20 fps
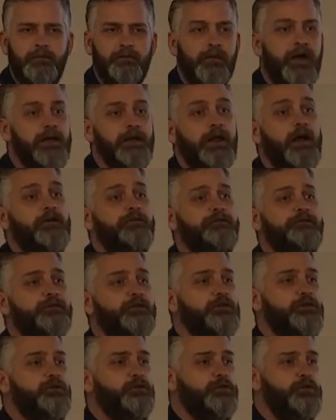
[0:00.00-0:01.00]
My love for
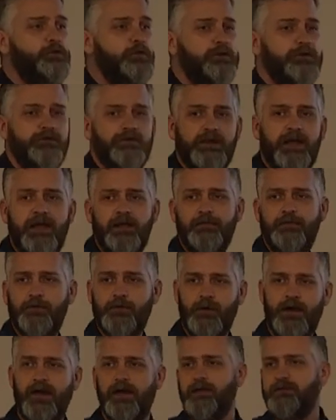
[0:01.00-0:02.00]
you is like the
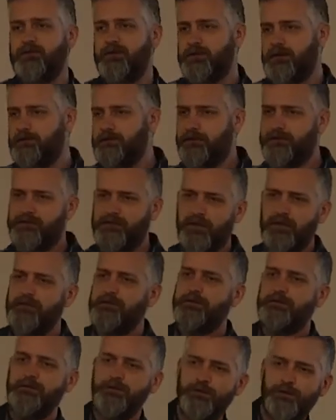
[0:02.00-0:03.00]
rising of the sun.
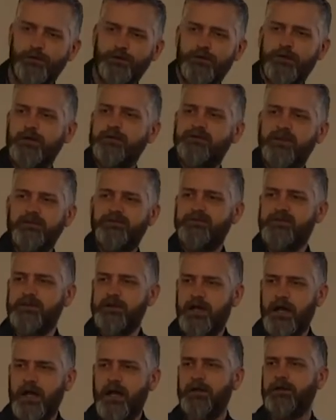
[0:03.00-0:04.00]
And it's
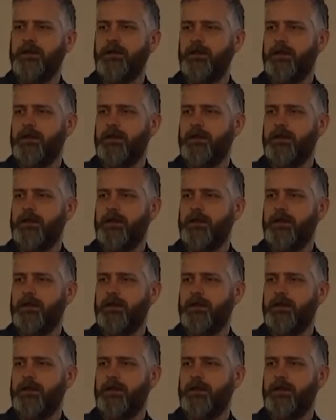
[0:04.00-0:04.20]
not